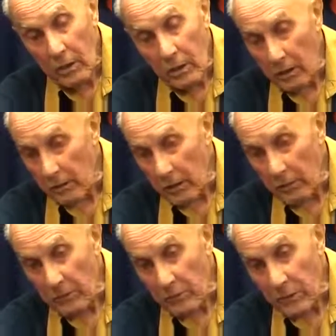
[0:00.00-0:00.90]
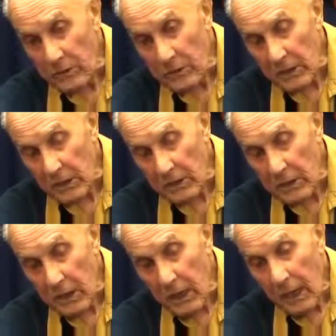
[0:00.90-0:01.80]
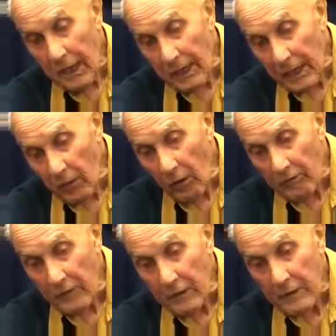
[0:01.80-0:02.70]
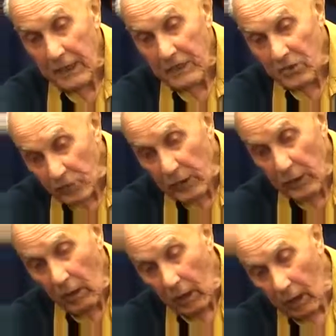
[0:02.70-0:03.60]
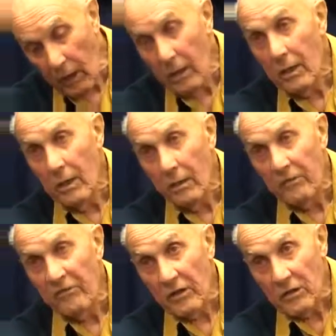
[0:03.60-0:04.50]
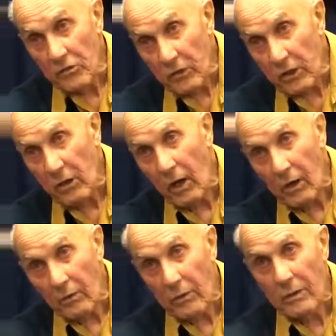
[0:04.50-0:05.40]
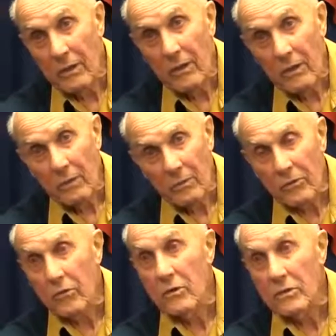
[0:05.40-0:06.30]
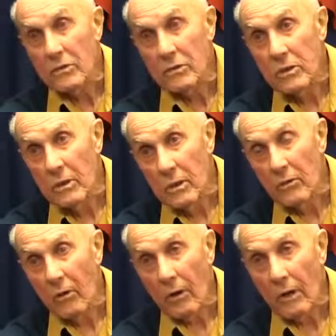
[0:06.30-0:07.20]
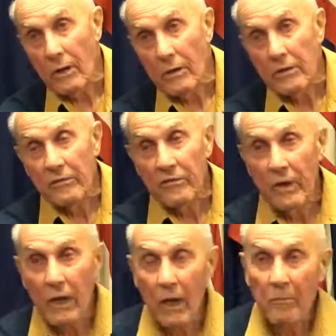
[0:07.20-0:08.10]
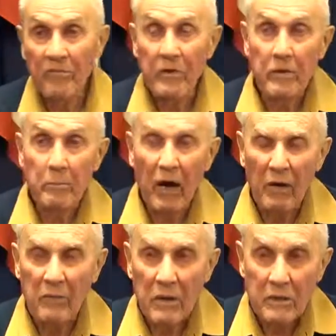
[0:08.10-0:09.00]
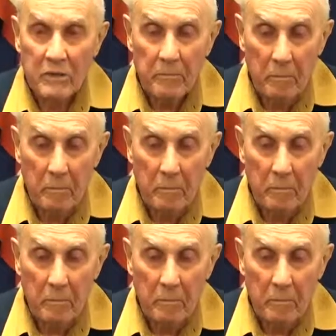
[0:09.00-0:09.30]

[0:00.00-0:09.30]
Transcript: in between cities and get off there and take a streetcar and fill the streetcar with goods in order to help feed the populace.